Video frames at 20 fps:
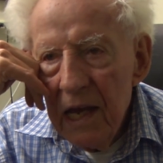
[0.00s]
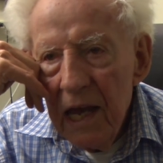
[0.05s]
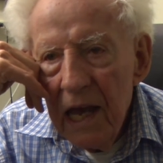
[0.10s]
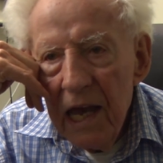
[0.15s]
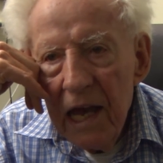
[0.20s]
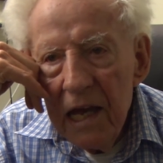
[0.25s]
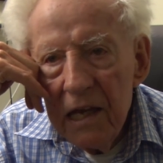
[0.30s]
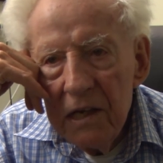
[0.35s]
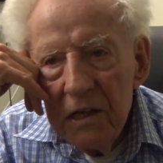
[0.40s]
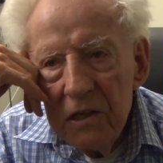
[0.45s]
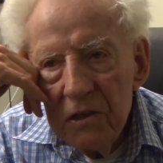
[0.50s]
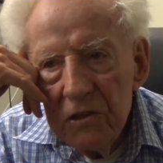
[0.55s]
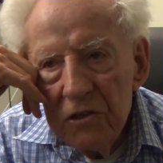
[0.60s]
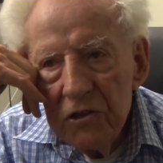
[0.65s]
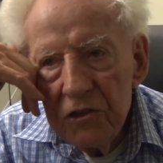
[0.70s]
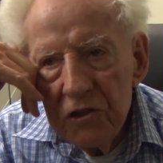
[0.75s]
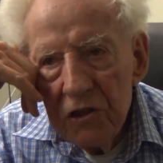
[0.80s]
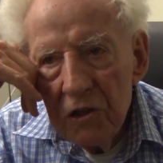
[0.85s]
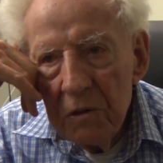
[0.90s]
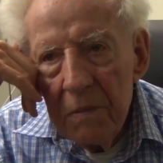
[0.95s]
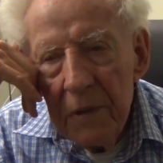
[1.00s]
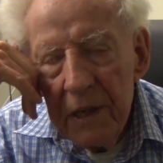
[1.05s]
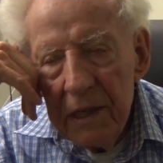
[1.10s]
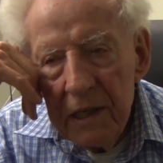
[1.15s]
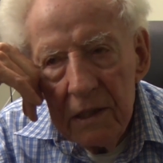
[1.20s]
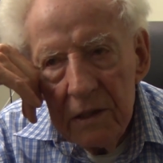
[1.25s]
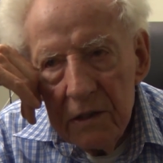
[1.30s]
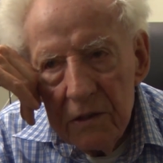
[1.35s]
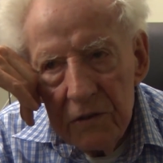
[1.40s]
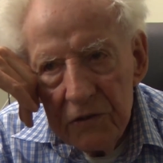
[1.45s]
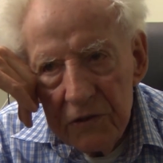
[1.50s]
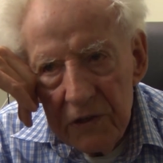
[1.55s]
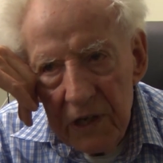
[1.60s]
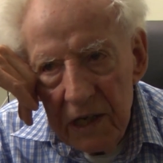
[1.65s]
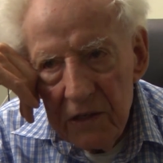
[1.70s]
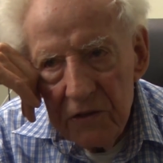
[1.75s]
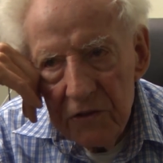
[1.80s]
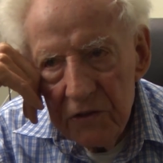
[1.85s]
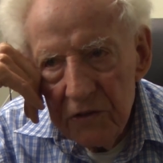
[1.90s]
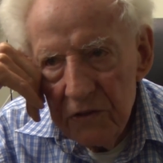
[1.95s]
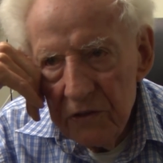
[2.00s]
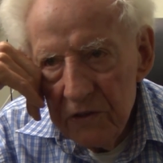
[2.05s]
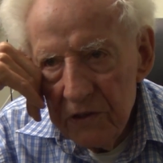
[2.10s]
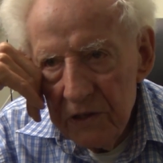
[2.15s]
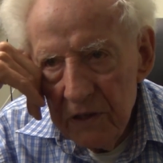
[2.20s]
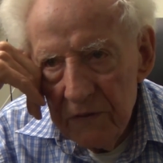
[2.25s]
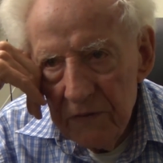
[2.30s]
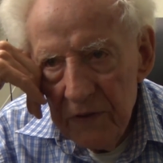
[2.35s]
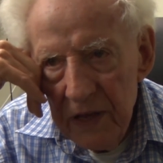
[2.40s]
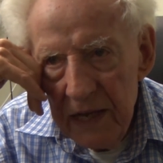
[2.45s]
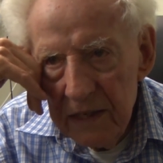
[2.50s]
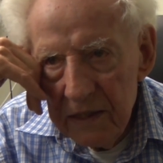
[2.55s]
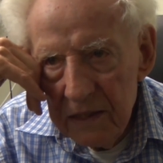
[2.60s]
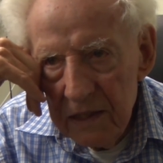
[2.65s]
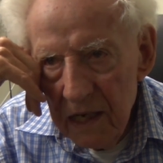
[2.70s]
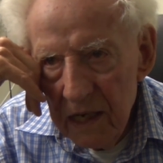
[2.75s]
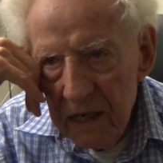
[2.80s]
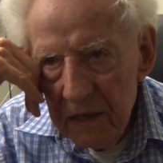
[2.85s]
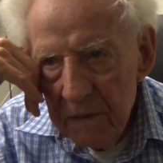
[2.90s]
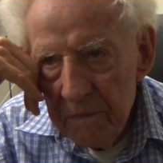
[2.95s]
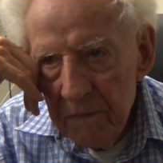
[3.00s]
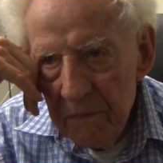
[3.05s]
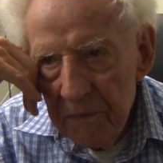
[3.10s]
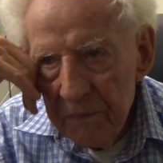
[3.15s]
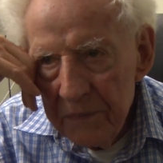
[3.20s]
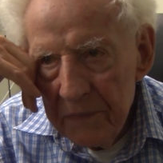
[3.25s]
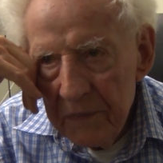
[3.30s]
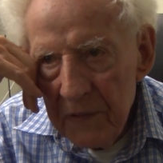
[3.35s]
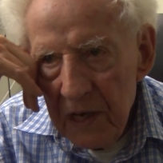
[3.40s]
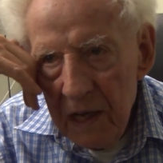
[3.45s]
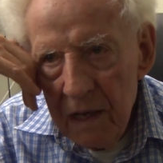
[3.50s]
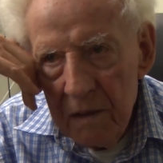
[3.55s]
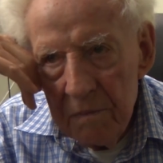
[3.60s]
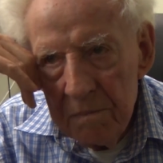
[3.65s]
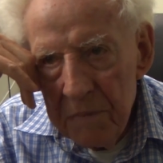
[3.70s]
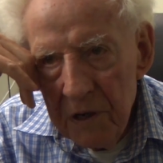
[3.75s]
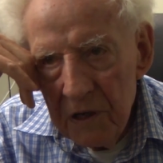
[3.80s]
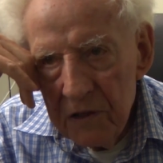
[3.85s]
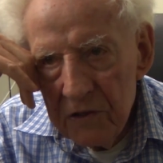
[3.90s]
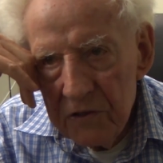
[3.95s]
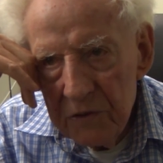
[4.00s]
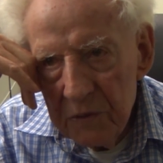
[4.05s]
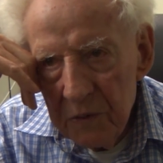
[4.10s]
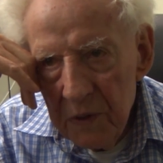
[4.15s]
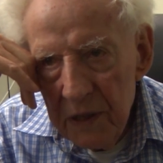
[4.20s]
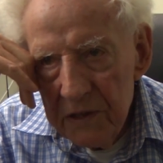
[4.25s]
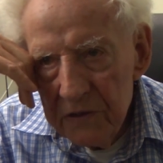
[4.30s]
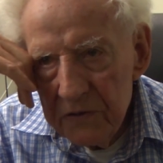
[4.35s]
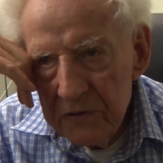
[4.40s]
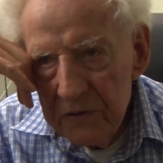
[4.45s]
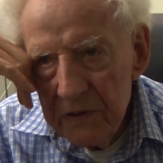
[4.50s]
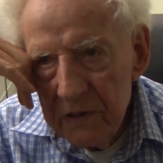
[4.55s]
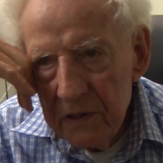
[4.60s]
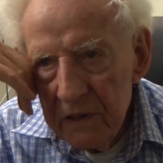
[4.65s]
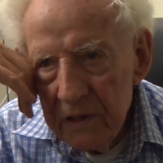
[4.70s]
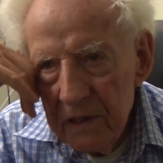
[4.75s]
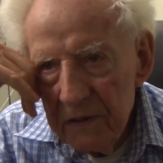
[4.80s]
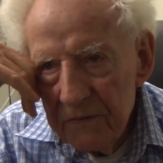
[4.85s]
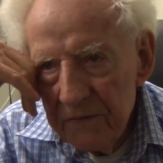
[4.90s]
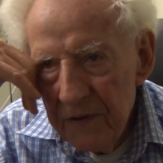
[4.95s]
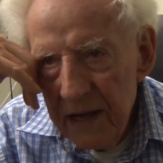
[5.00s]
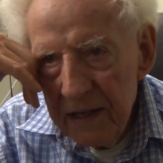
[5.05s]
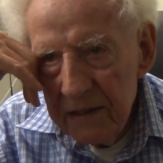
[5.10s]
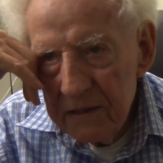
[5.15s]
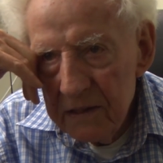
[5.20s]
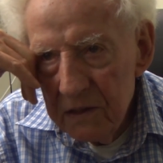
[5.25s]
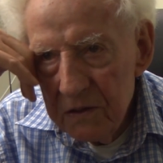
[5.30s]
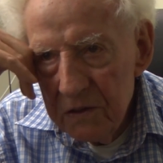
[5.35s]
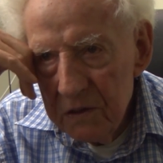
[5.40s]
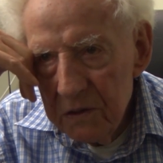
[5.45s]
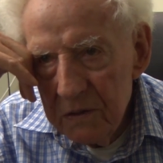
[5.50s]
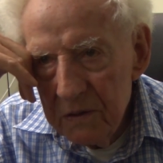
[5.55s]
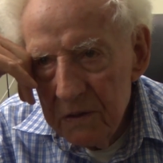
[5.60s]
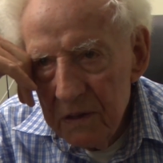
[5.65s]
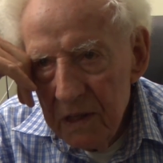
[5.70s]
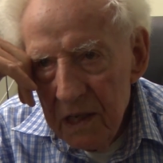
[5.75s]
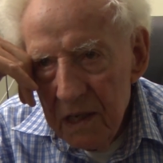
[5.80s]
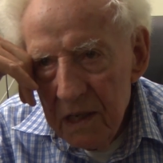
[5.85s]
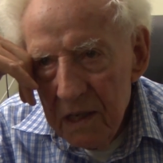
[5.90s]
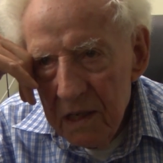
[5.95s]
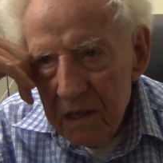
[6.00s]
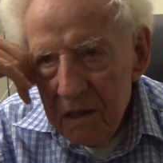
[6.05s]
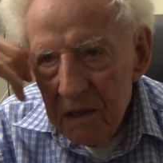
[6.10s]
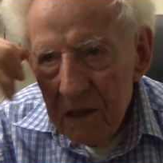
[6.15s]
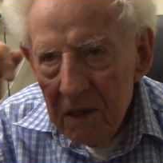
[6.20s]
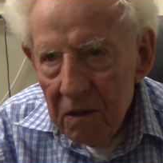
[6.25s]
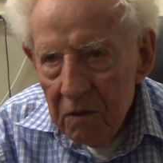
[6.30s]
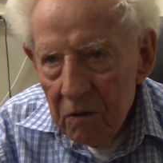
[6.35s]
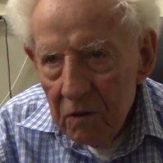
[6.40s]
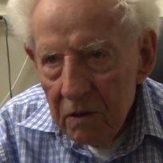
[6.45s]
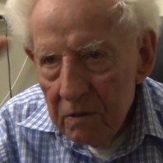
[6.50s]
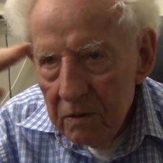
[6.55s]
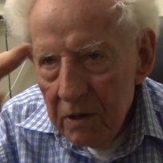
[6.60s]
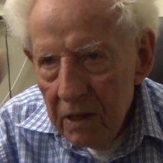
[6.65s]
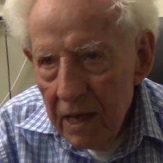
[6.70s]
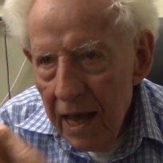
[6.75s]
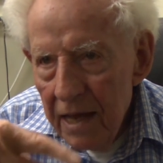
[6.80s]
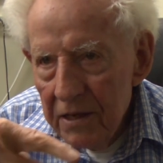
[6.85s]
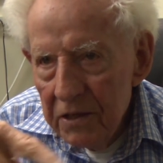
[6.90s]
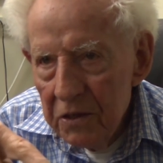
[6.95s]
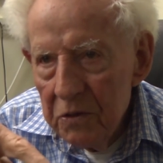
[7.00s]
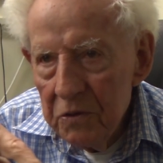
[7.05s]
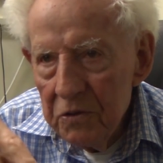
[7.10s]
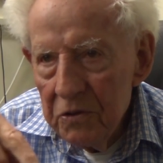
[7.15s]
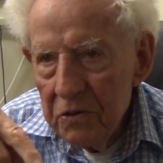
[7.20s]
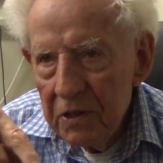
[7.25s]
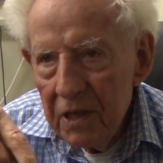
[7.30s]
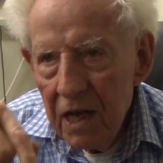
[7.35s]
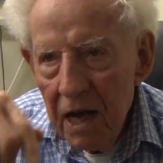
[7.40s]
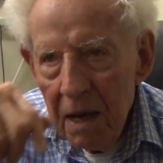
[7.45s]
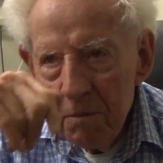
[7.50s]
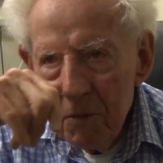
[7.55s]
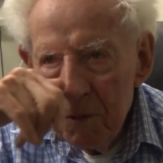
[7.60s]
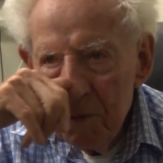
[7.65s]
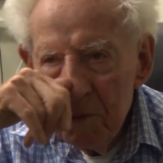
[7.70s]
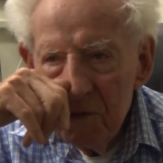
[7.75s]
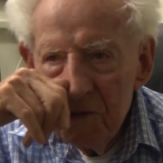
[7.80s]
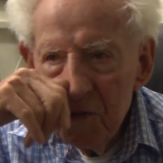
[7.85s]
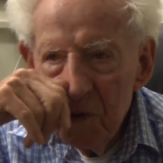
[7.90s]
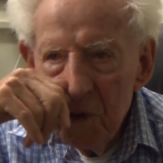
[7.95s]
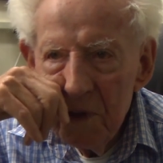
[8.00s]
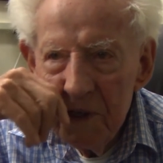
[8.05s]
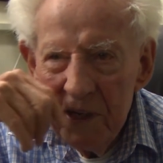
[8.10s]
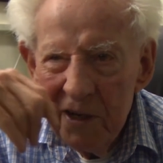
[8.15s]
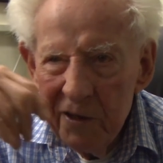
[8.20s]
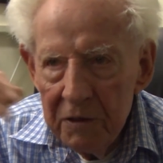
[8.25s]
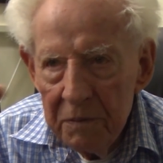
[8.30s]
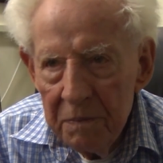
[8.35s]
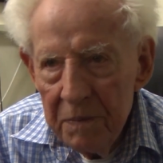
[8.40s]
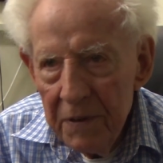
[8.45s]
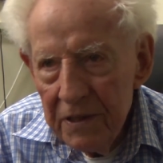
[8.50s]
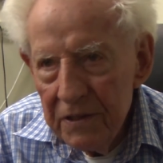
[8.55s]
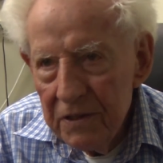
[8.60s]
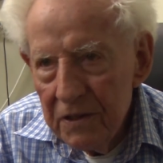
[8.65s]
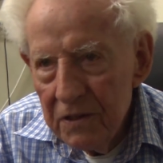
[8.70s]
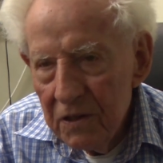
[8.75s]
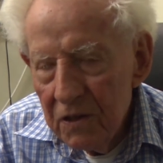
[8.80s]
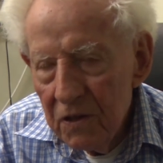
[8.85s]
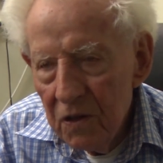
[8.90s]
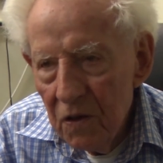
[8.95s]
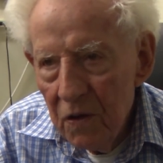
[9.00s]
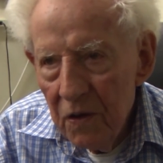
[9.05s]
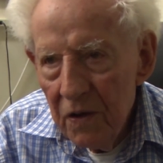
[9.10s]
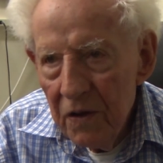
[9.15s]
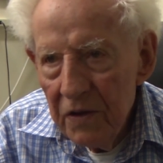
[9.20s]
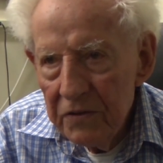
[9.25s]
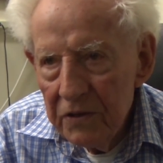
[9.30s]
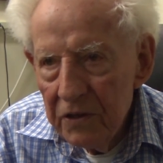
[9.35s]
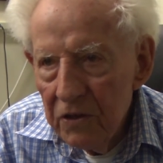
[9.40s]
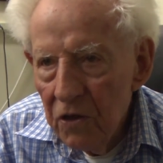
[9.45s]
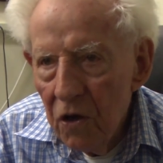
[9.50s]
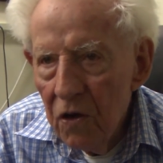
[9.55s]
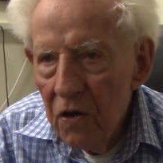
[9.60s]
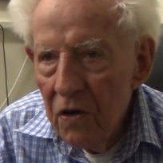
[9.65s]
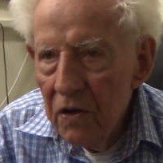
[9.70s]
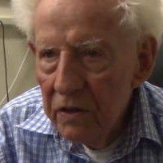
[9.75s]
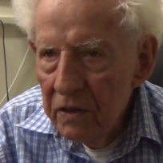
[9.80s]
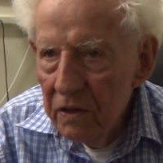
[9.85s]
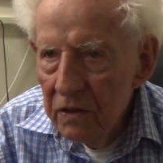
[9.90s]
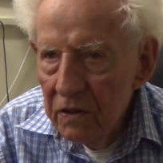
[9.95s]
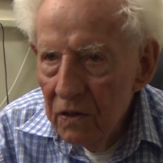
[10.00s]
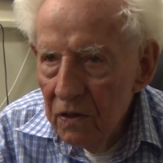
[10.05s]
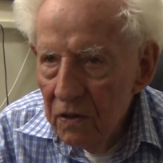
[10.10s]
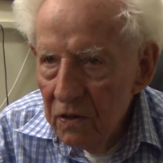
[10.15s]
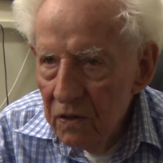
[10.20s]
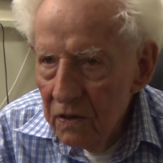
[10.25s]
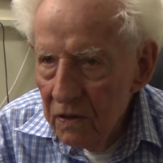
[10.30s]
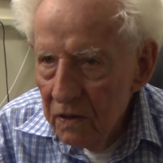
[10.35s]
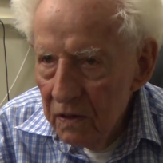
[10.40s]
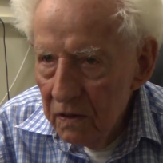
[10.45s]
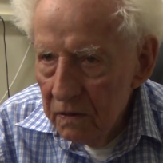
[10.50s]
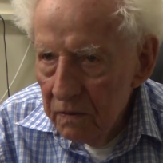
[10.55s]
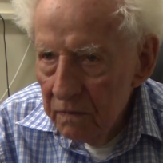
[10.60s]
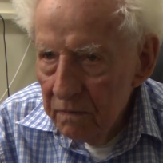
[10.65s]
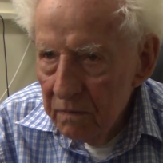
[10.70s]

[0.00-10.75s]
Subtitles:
And it's so many distinctions of that type. In punctuation, the fact that you had to use a comma before an independent clause, and on and on.